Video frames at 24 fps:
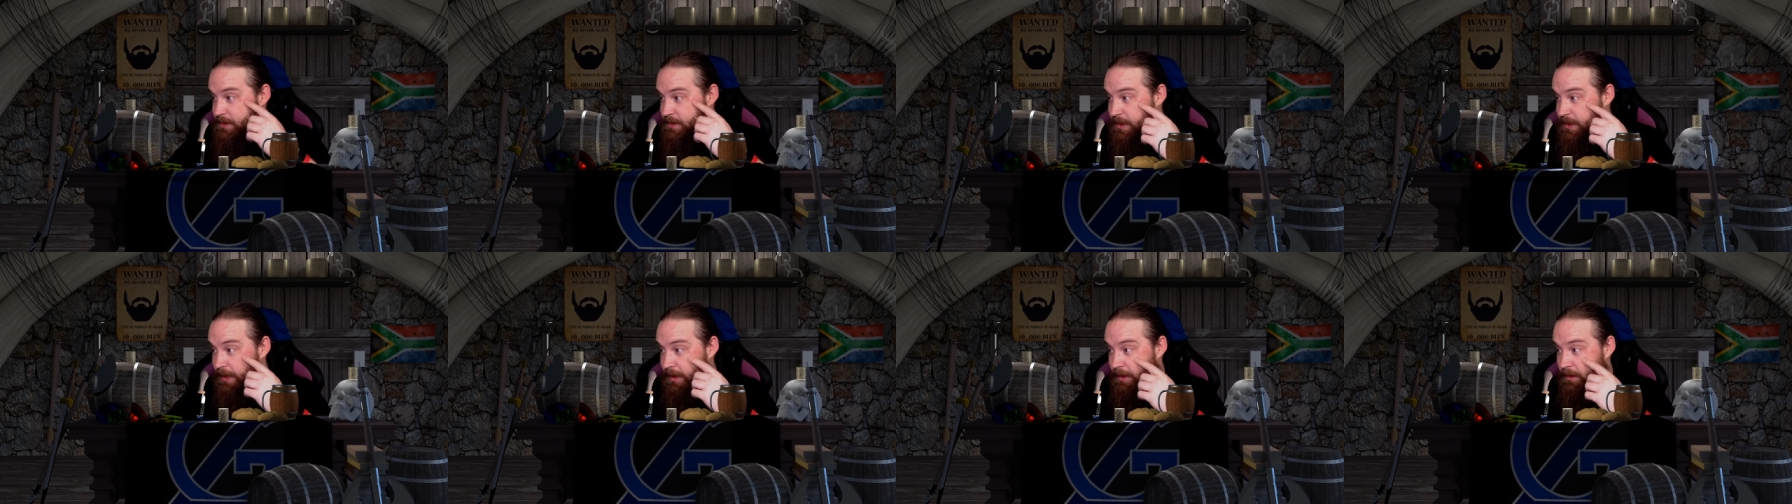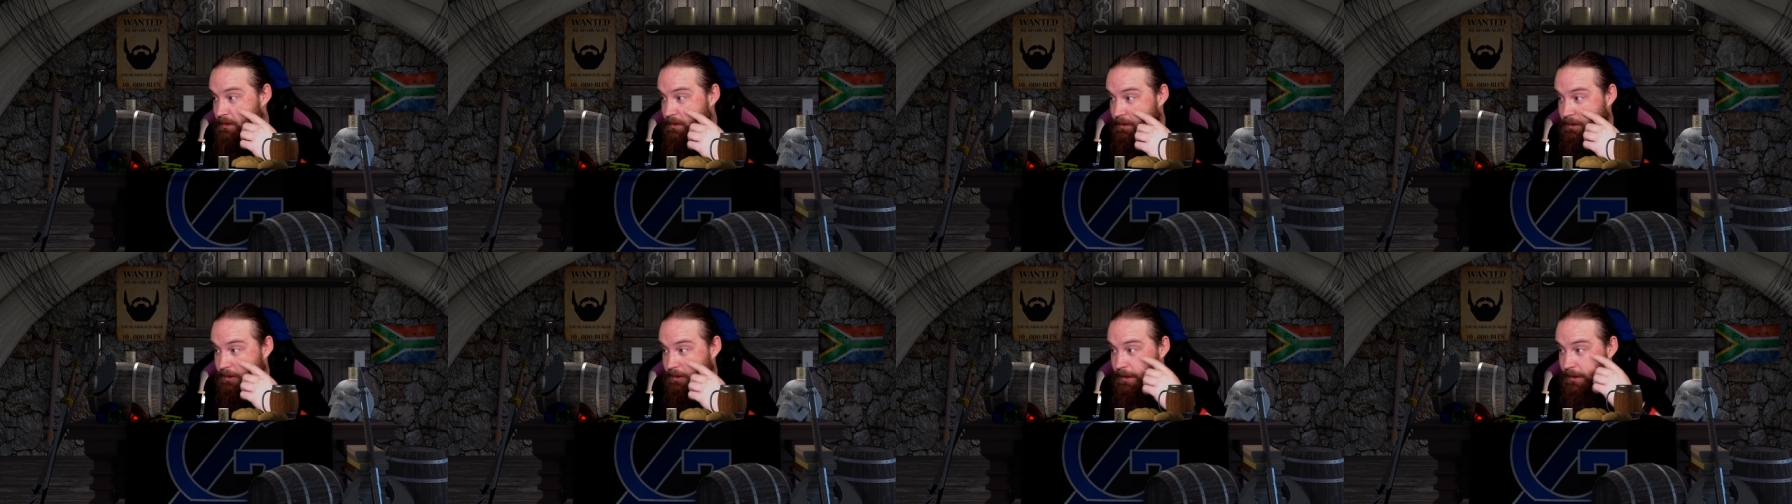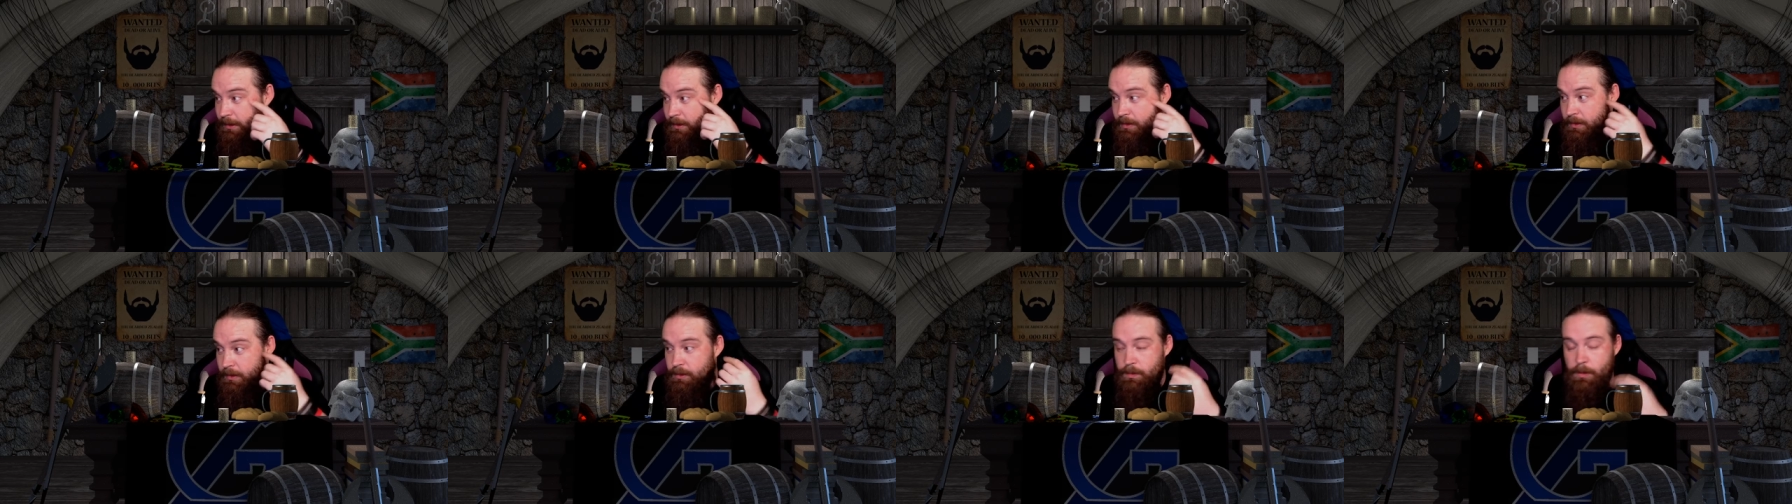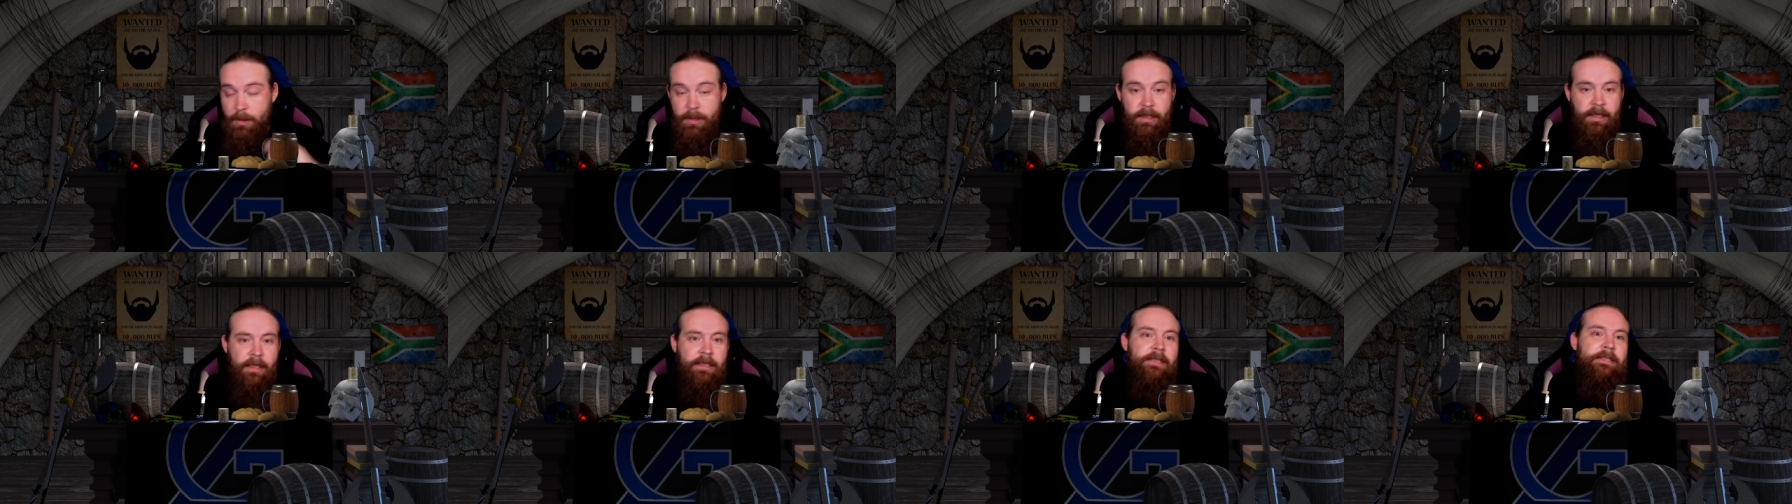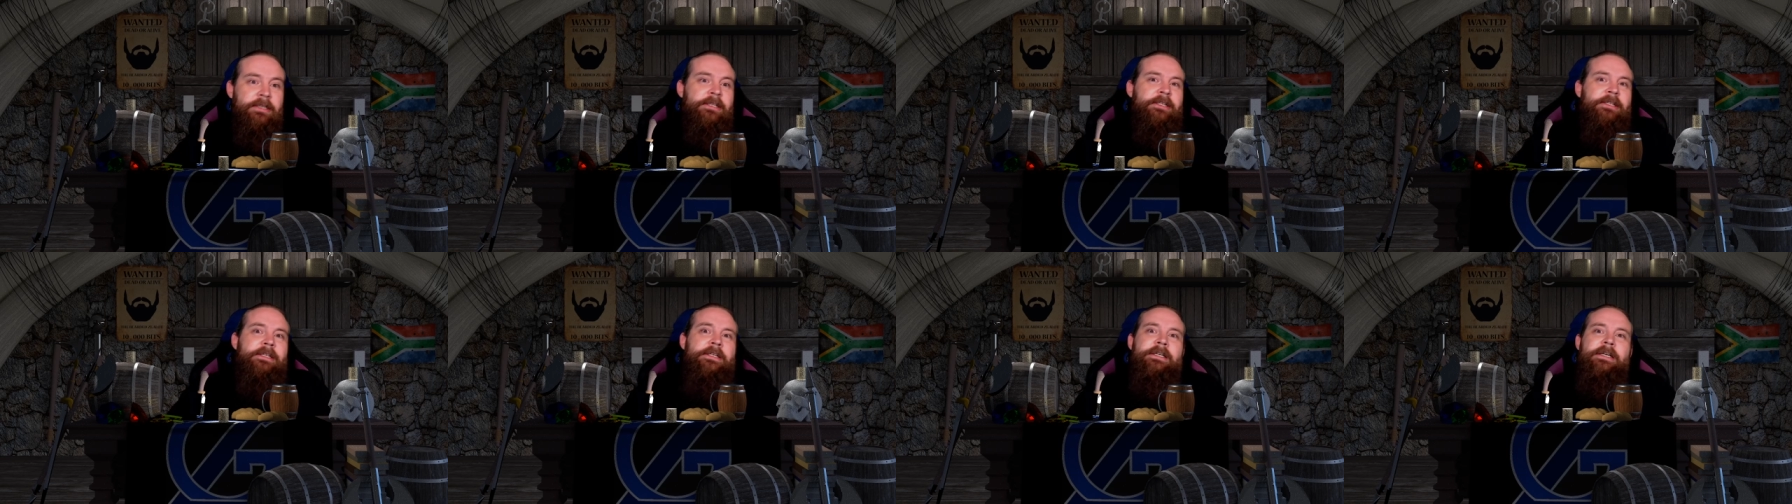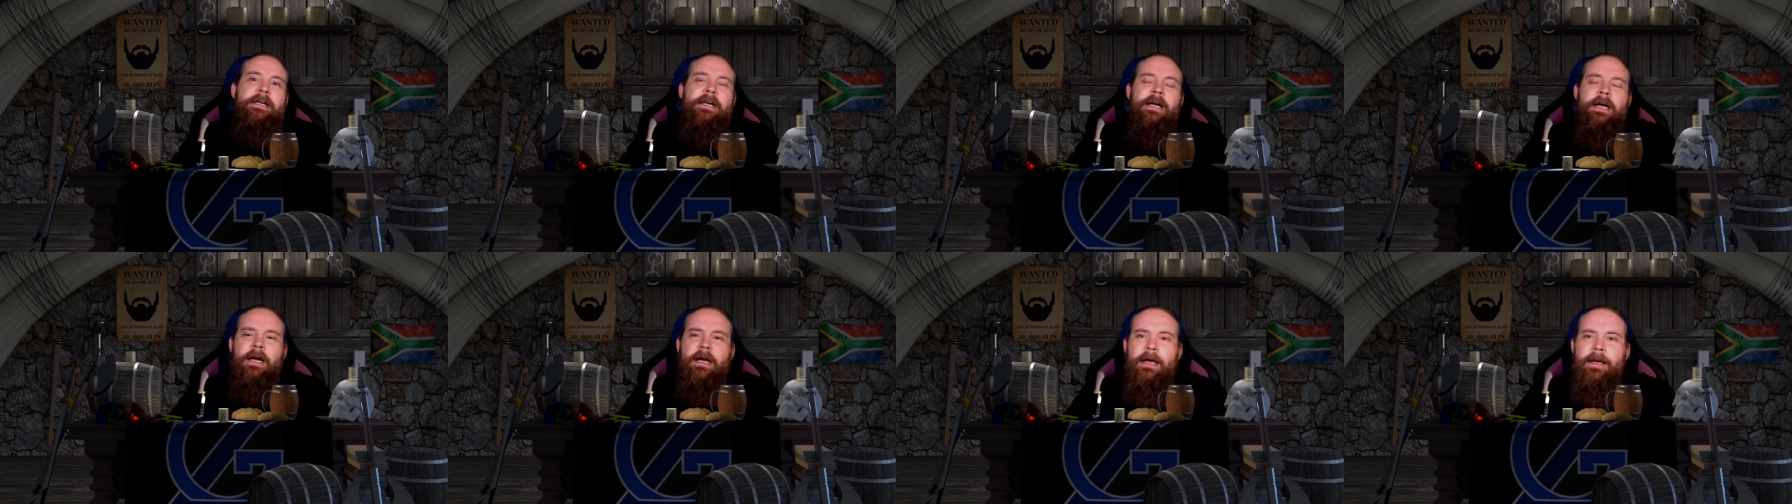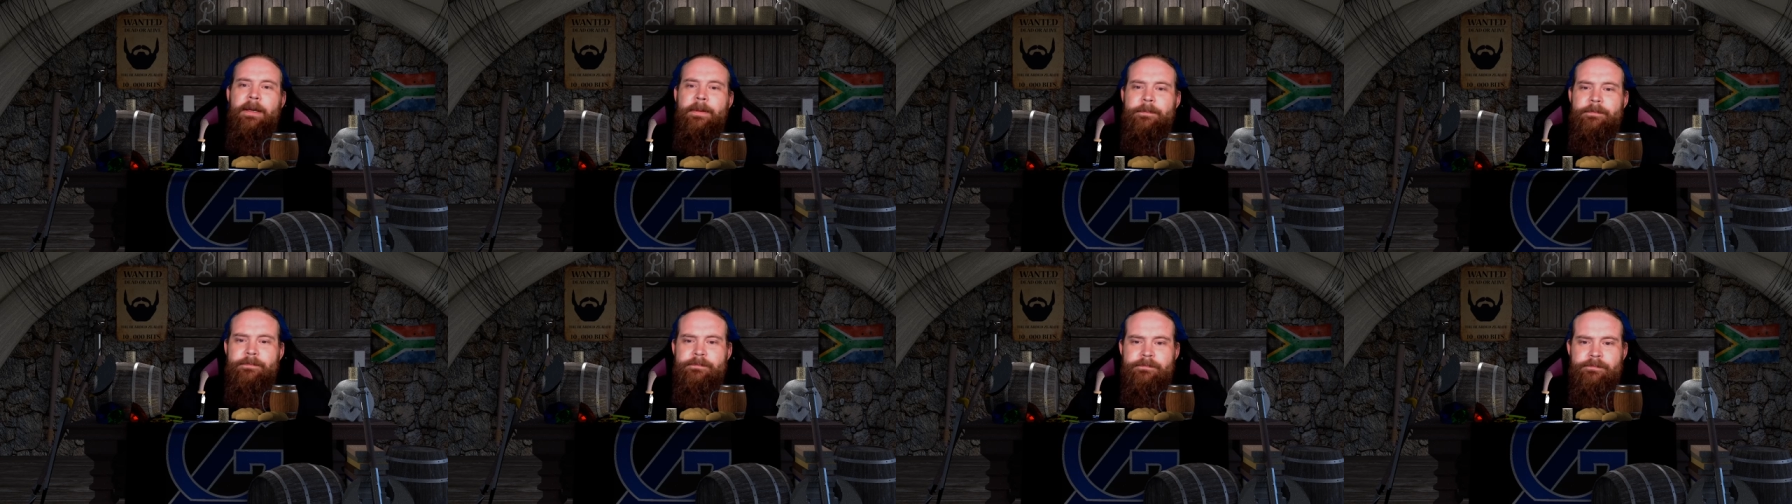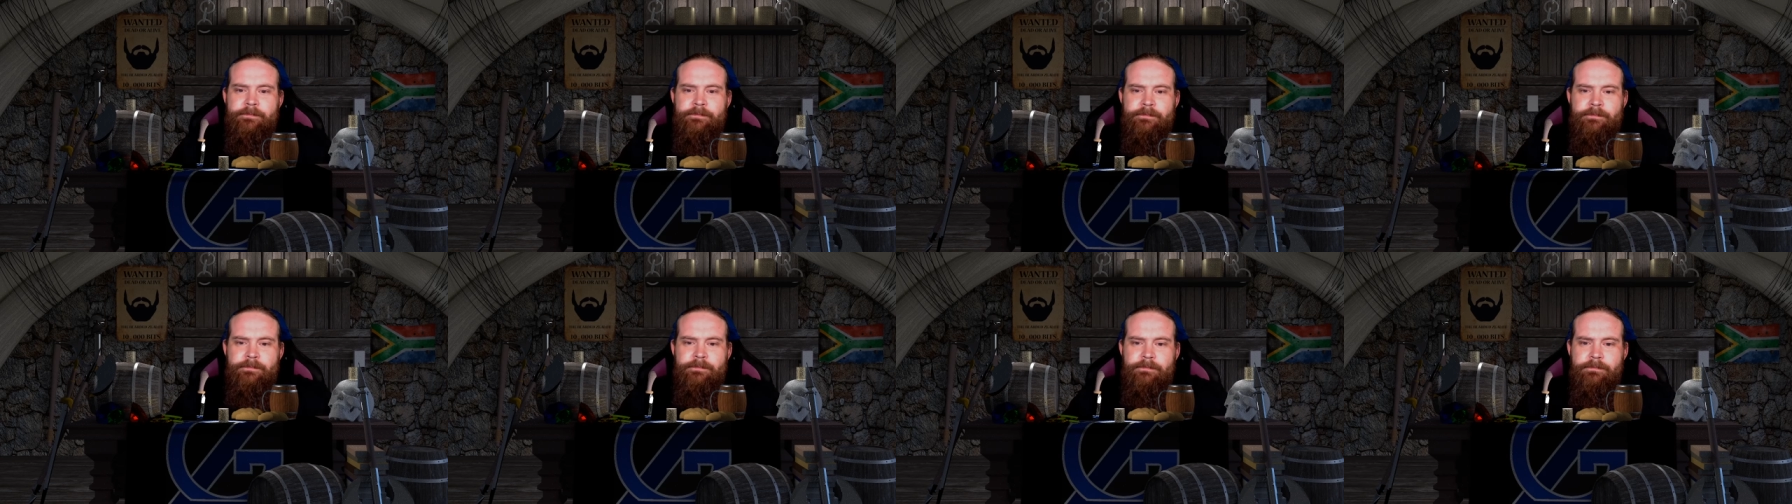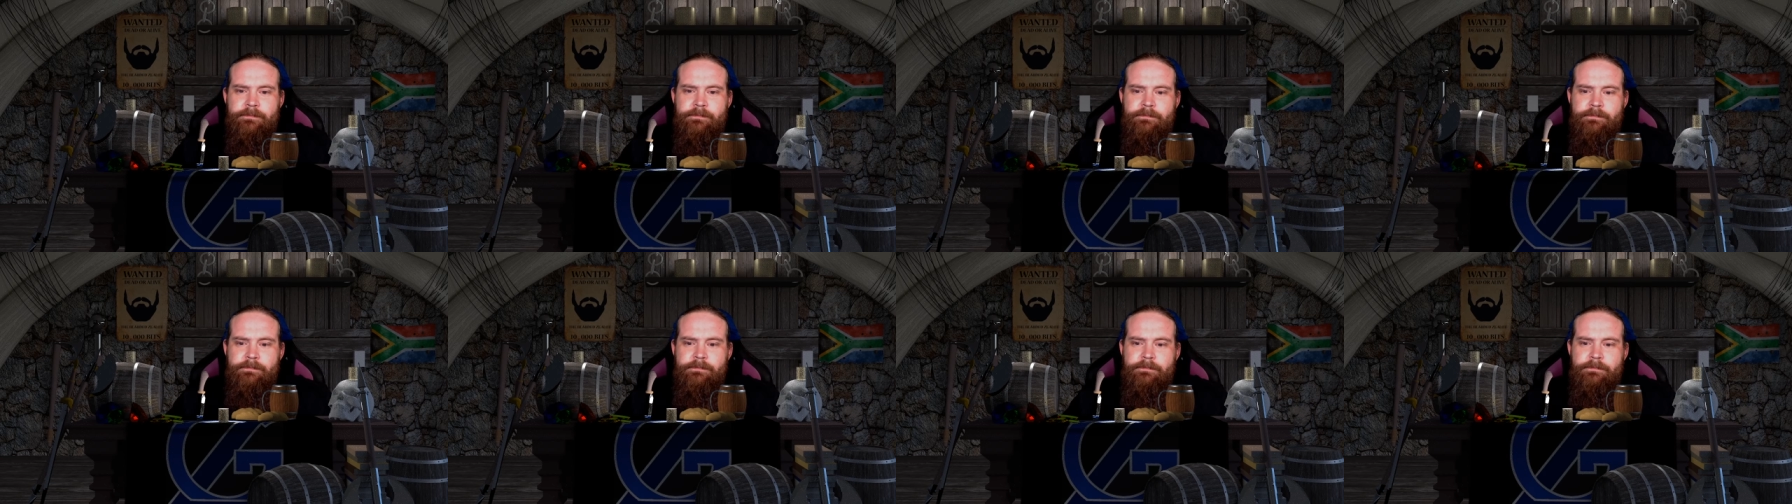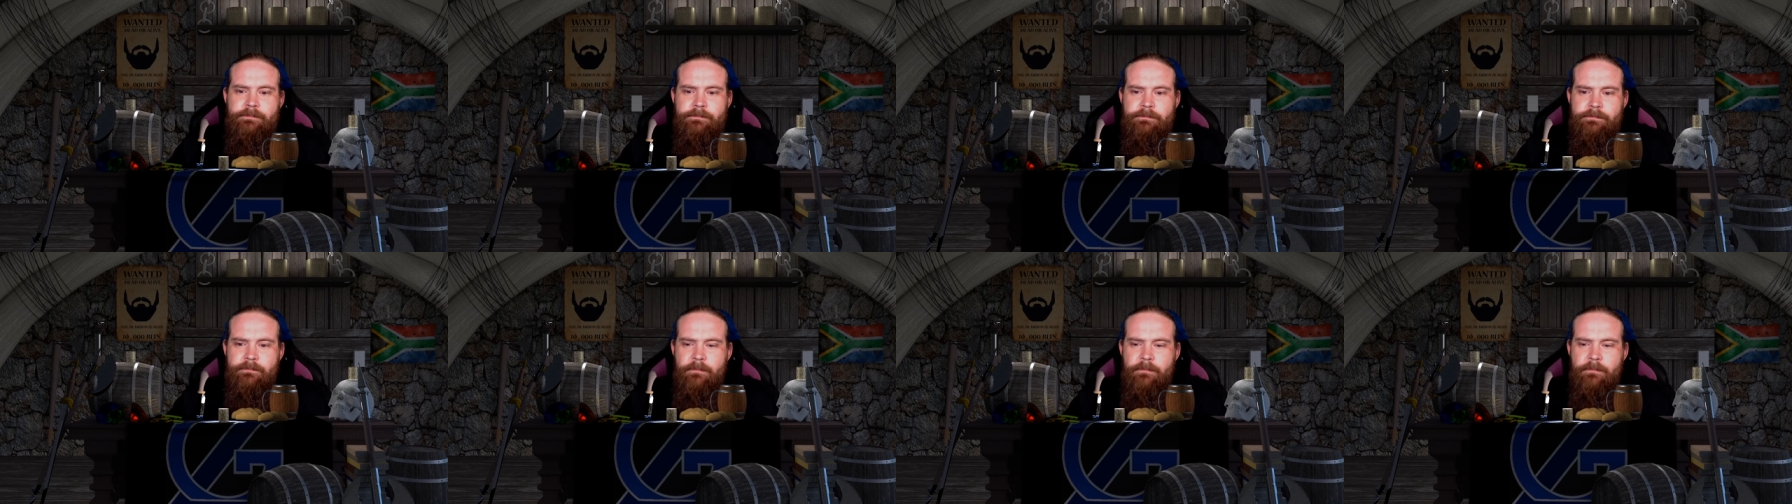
getting looked at, don't worry. Um,